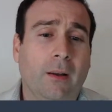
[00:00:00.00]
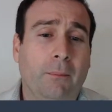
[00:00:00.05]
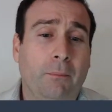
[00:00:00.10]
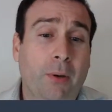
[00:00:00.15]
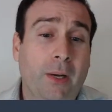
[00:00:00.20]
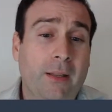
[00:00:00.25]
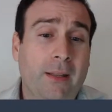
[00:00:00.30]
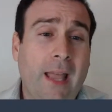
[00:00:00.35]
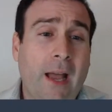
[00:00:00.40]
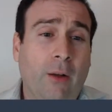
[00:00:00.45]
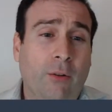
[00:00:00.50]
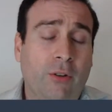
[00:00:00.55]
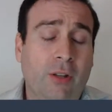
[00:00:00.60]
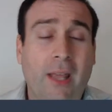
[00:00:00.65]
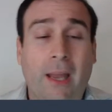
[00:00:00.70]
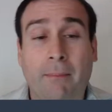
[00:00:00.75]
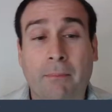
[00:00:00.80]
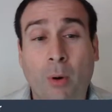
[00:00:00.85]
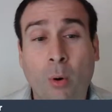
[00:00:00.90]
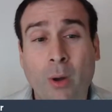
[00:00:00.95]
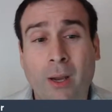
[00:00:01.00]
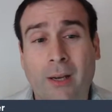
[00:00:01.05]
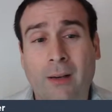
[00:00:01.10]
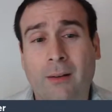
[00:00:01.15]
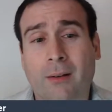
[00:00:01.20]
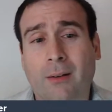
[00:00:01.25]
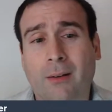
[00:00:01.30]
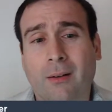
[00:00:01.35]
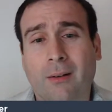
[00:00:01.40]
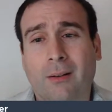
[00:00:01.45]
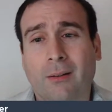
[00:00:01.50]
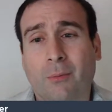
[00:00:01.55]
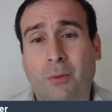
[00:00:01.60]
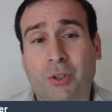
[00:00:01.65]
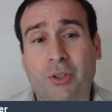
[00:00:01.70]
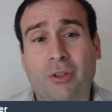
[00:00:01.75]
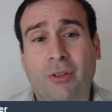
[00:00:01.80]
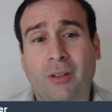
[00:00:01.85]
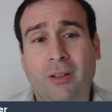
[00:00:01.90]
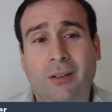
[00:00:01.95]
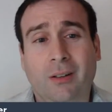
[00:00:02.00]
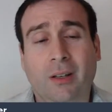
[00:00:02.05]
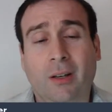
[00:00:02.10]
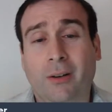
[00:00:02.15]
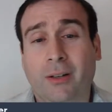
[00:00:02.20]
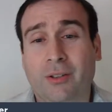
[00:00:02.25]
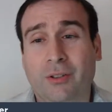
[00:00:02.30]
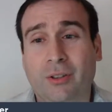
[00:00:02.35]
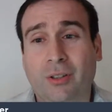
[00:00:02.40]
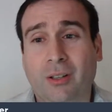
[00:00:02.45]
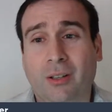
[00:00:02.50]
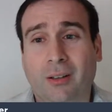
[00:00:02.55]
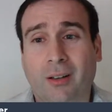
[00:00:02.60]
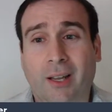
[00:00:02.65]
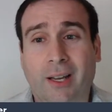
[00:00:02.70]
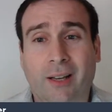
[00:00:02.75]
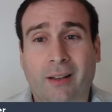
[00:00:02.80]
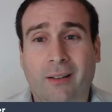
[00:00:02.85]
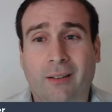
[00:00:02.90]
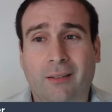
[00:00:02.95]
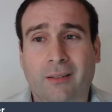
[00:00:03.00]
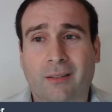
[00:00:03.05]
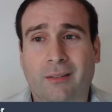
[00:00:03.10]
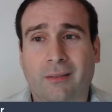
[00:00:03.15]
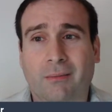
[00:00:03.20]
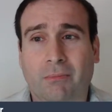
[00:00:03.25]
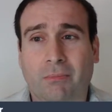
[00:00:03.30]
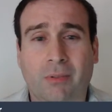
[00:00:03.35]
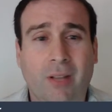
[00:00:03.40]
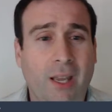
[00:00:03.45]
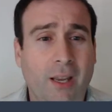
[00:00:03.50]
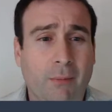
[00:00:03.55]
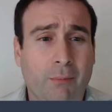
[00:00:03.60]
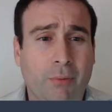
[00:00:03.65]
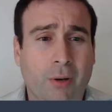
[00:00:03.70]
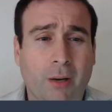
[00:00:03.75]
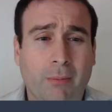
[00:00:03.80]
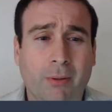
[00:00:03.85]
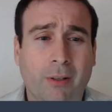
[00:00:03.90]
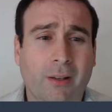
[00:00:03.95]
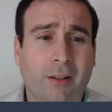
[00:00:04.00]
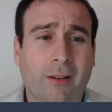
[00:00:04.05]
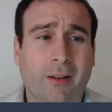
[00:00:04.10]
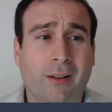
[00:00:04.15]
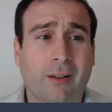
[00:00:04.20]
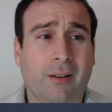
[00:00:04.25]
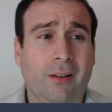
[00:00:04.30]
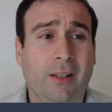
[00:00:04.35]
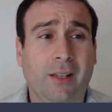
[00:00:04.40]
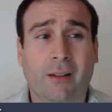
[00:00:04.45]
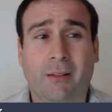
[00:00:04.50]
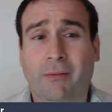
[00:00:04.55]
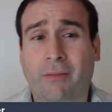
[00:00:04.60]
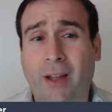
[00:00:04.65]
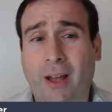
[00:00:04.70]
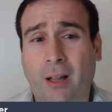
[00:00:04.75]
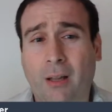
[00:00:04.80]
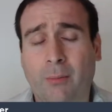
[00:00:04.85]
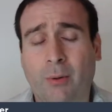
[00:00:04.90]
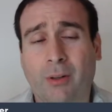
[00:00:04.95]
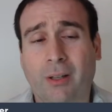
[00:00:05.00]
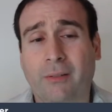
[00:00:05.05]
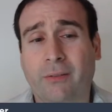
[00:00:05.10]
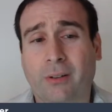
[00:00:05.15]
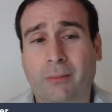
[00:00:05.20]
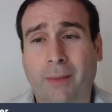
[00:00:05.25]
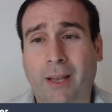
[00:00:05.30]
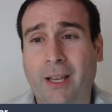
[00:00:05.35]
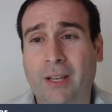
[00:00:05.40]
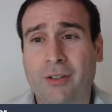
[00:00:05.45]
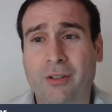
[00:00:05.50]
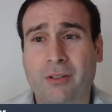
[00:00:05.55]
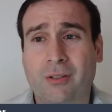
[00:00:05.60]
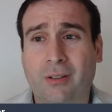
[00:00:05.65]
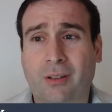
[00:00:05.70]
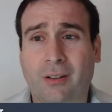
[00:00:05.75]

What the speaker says: But now to that point, what you can do is you can take publicly available information.